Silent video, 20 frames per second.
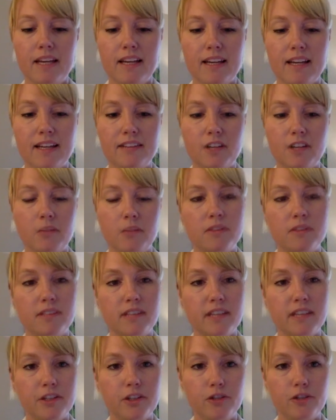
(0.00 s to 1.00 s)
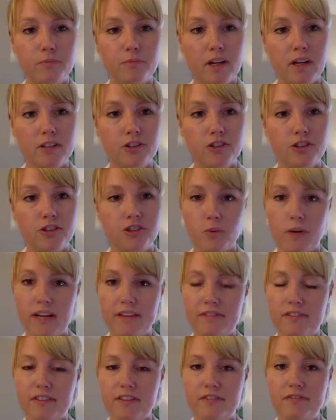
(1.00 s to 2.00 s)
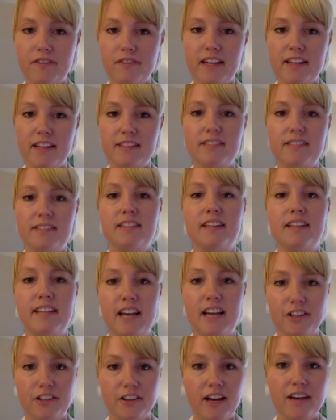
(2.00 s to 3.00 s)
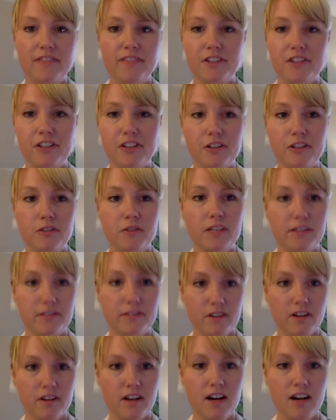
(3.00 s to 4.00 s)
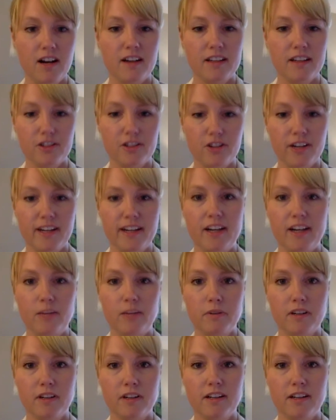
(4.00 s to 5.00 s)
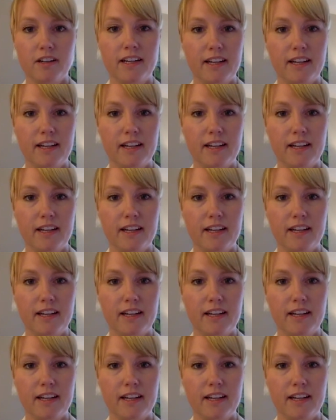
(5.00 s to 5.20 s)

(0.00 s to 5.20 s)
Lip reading: It's almost like you've punched your wife in the face and now you have to go give her a hug and try to help her